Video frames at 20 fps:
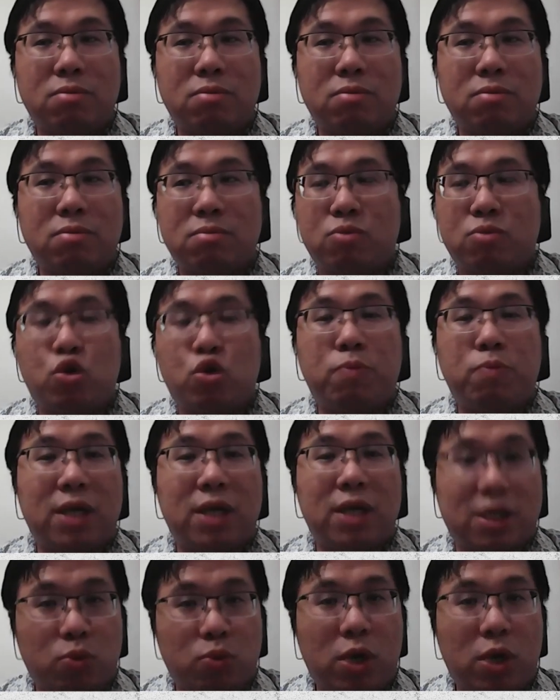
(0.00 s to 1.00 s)
GP as
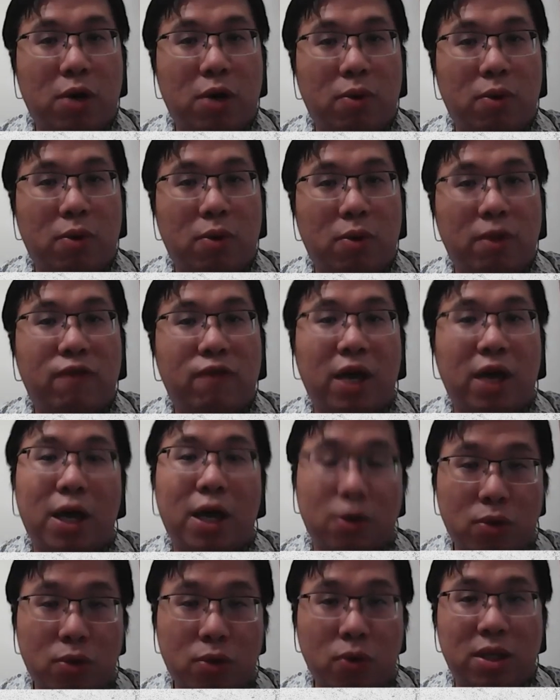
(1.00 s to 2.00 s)
well, if they enroll
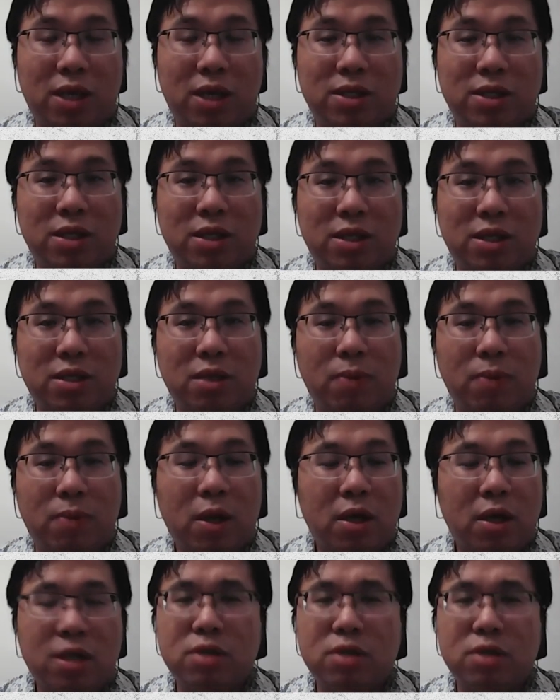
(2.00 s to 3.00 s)
in that system. It's
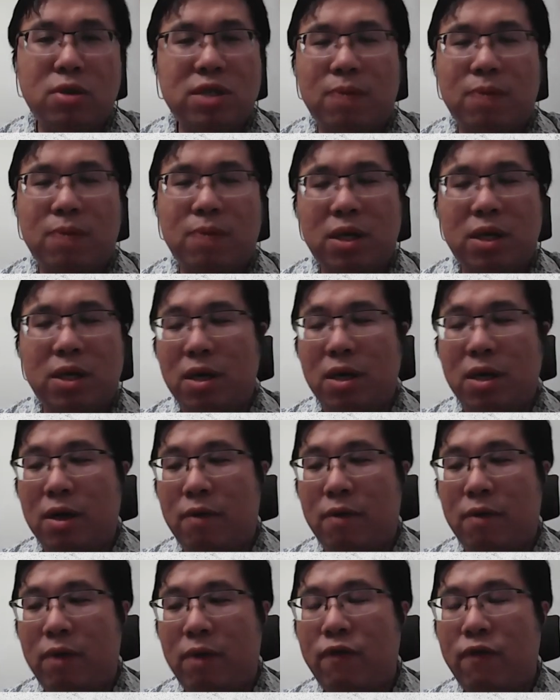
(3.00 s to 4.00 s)
not something very
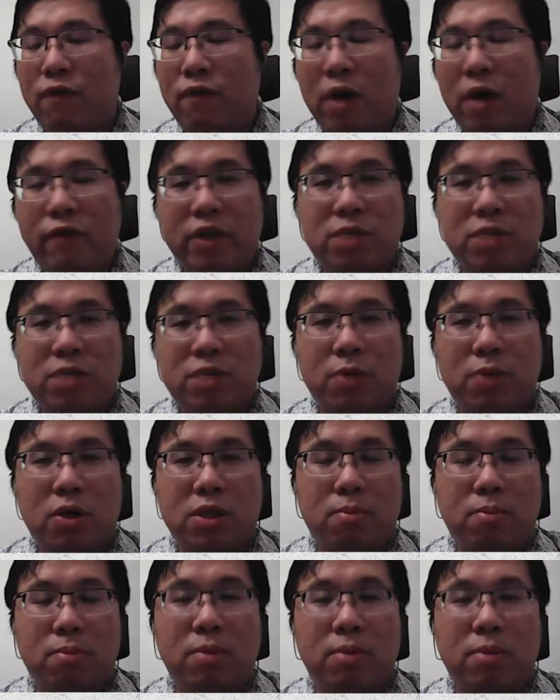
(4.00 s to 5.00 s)
far-fetched, because
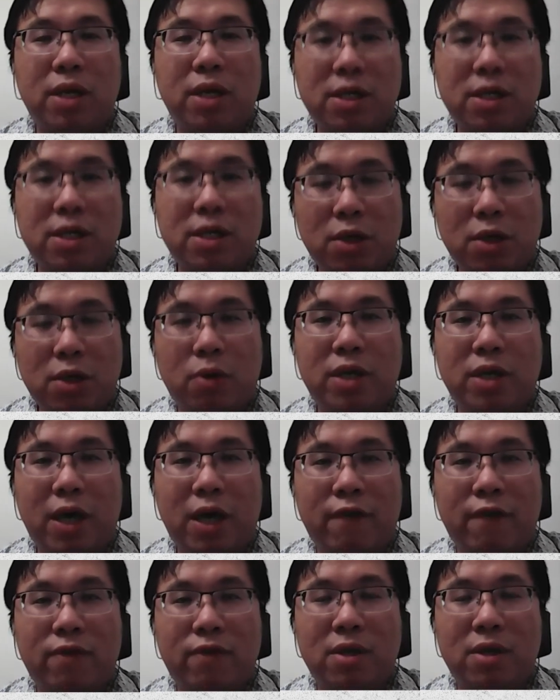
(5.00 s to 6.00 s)
Malaysia already have
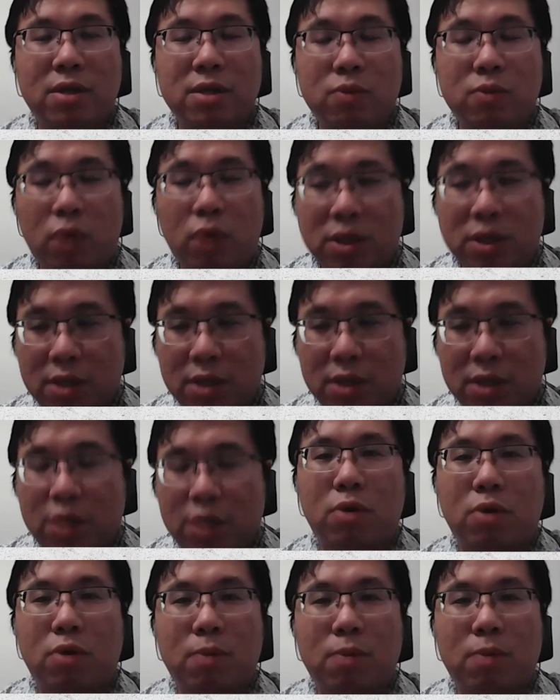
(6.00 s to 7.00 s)
one such
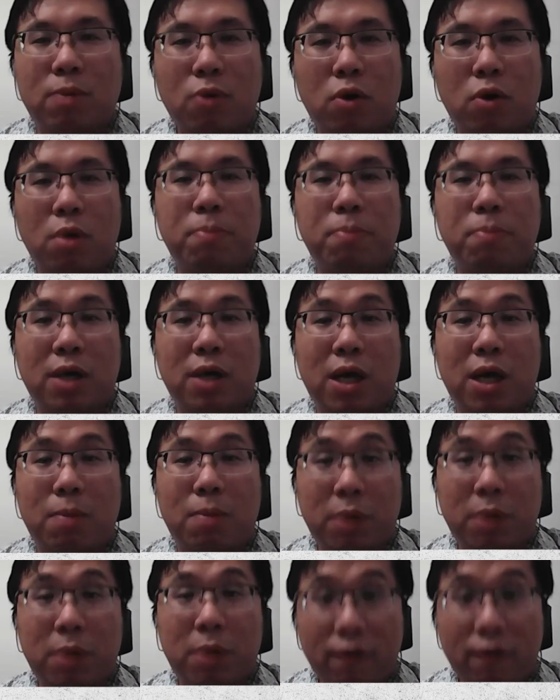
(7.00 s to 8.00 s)
program called
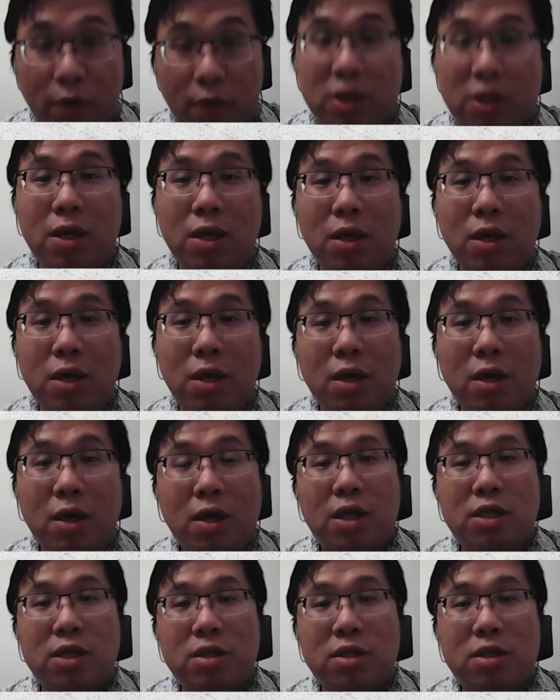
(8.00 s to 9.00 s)
B40,
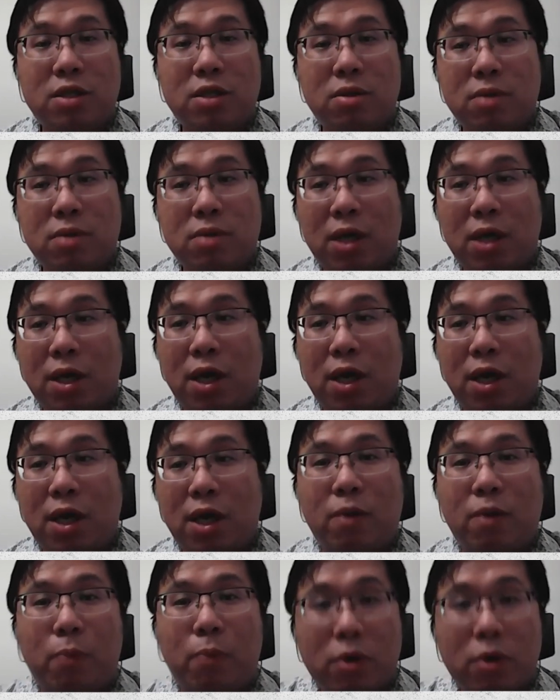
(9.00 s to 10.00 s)
is to take care of the
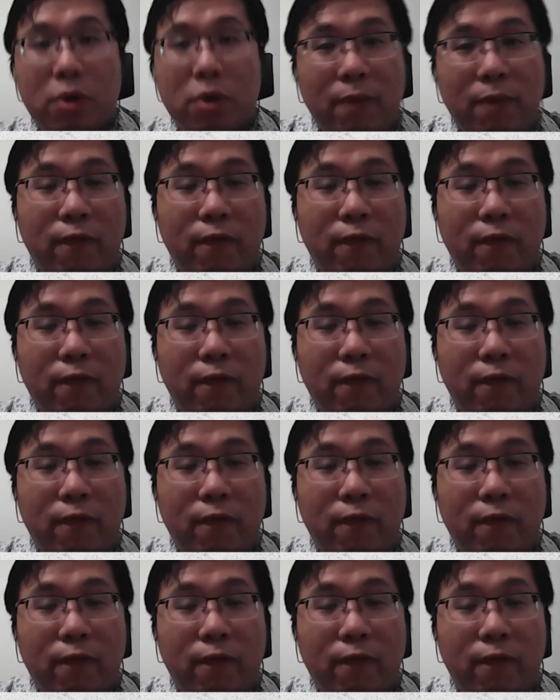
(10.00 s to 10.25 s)
bottom